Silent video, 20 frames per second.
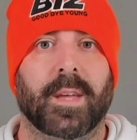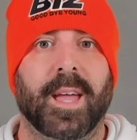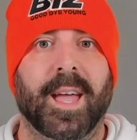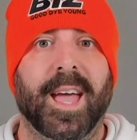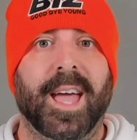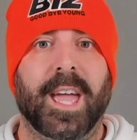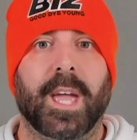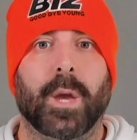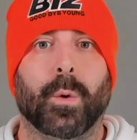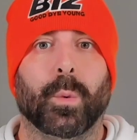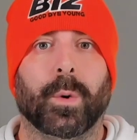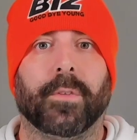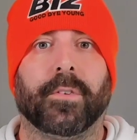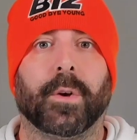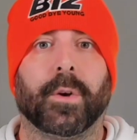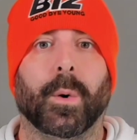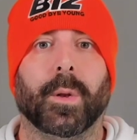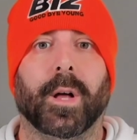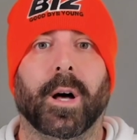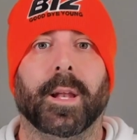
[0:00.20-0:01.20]
Hey, what's
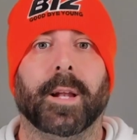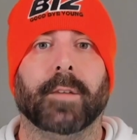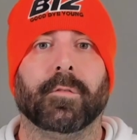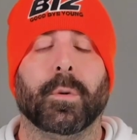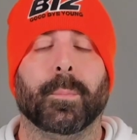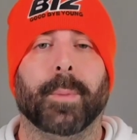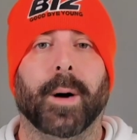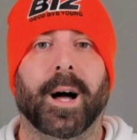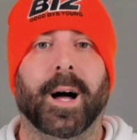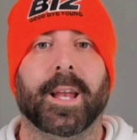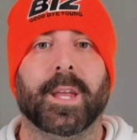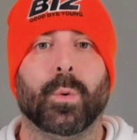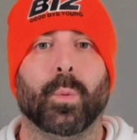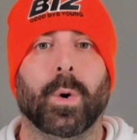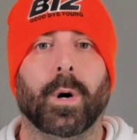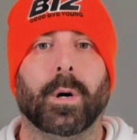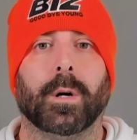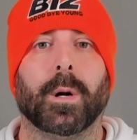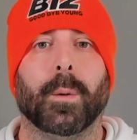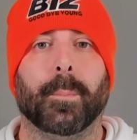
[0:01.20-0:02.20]
going on everybody?
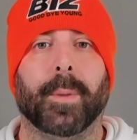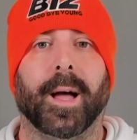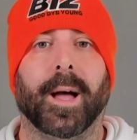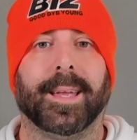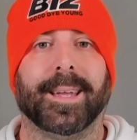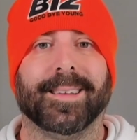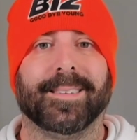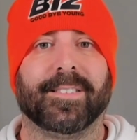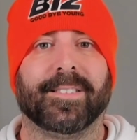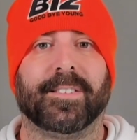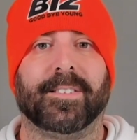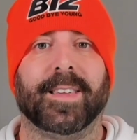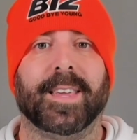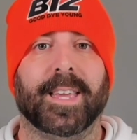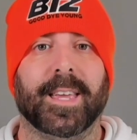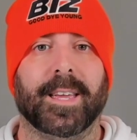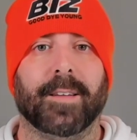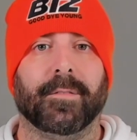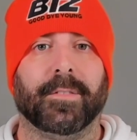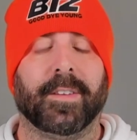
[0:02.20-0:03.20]
Welcome back, it's Steve.